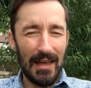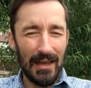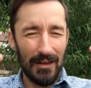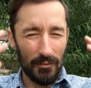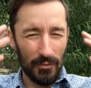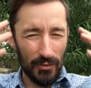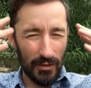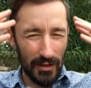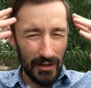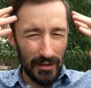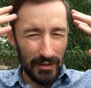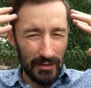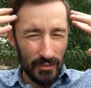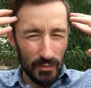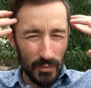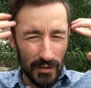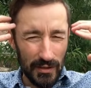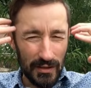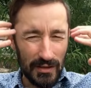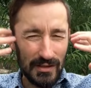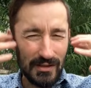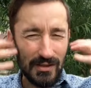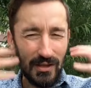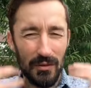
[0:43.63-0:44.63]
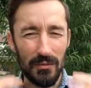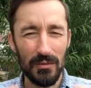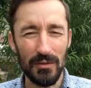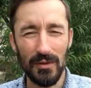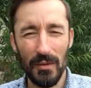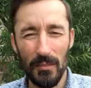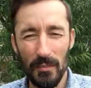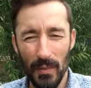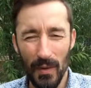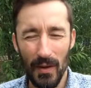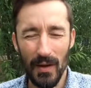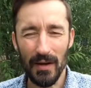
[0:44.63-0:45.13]
And we're gonna start
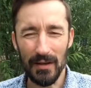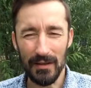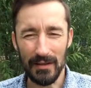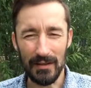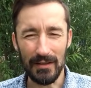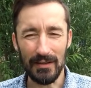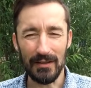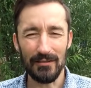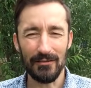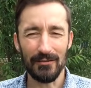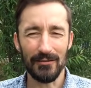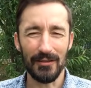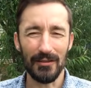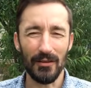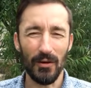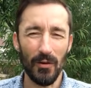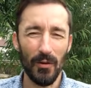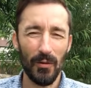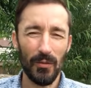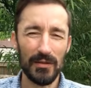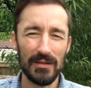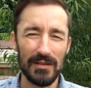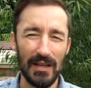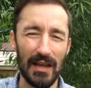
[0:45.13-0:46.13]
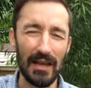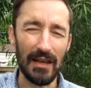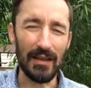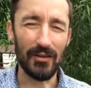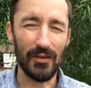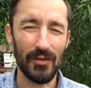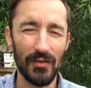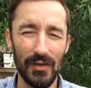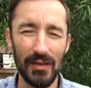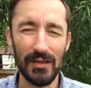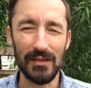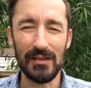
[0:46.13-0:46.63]
with the body. We're gonna always
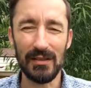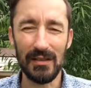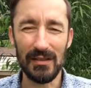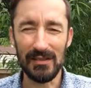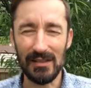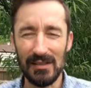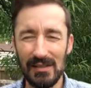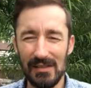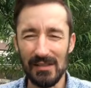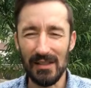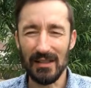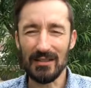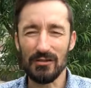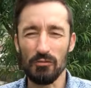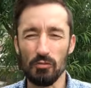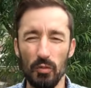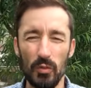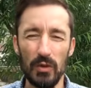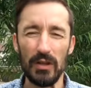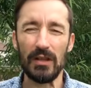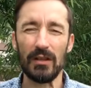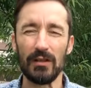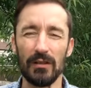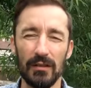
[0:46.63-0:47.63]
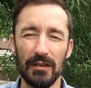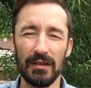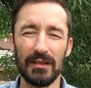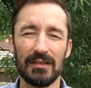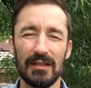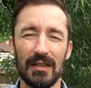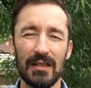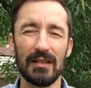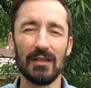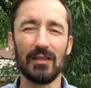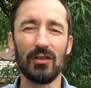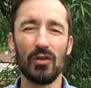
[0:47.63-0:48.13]
anchor this because it's real.
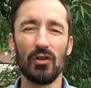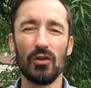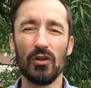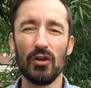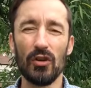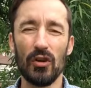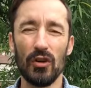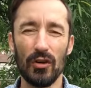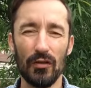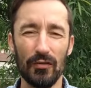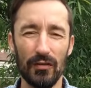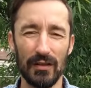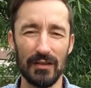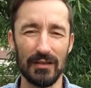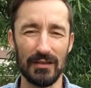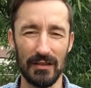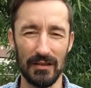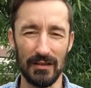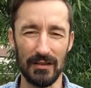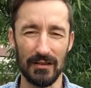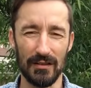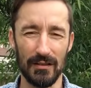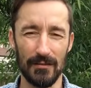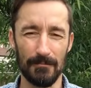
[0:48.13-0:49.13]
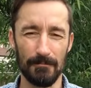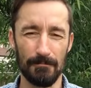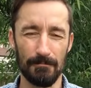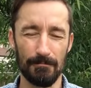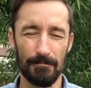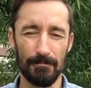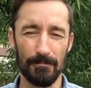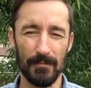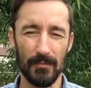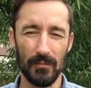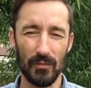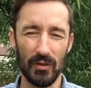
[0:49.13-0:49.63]
It's in your nervous system.
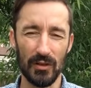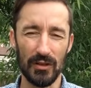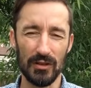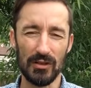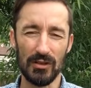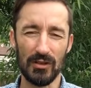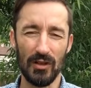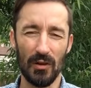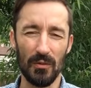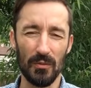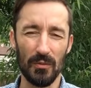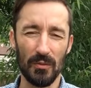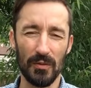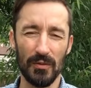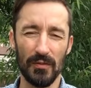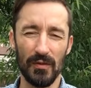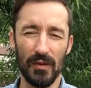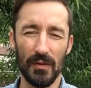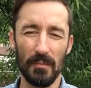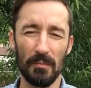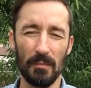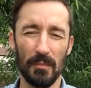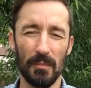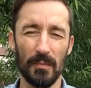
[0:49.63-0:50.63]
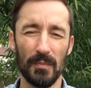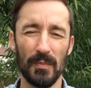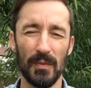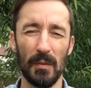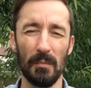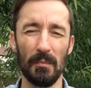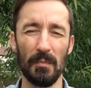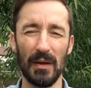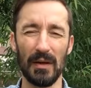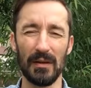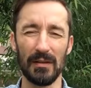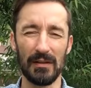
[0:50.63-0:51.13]
I'm gonna start with the
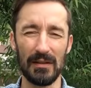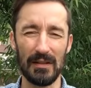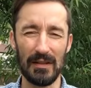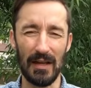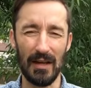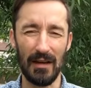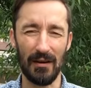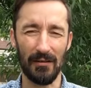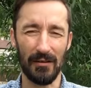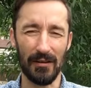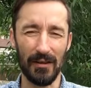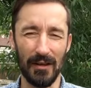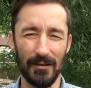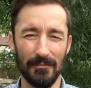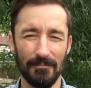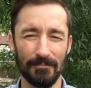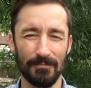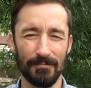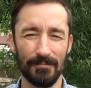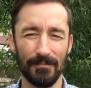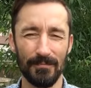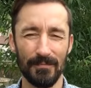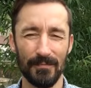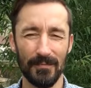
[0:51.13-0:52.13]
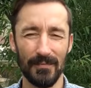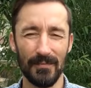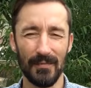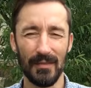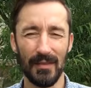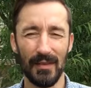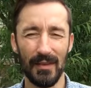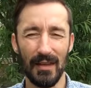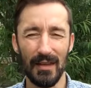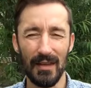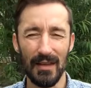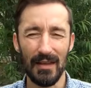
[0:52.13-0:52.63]
belly area.
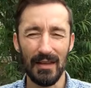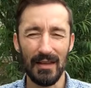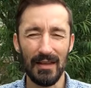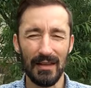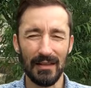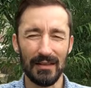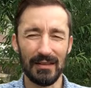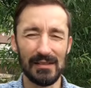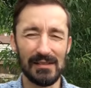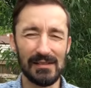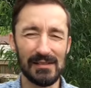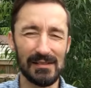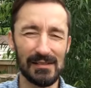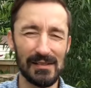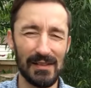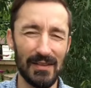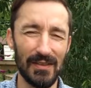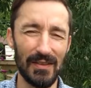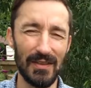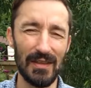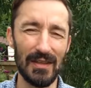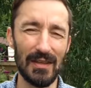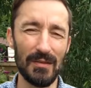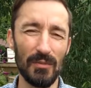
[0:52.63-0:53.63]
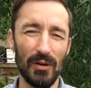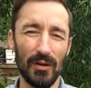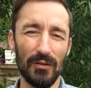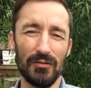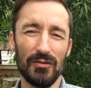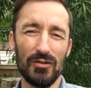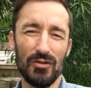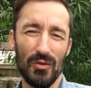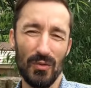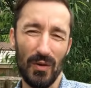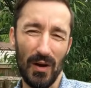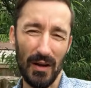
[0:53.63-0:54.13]
This is the theme
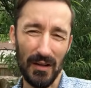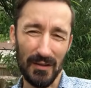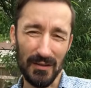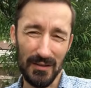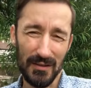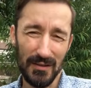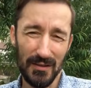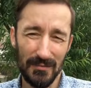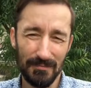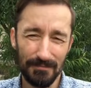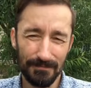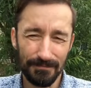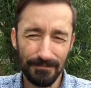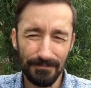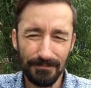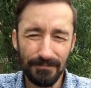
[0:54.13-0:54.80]
of trust.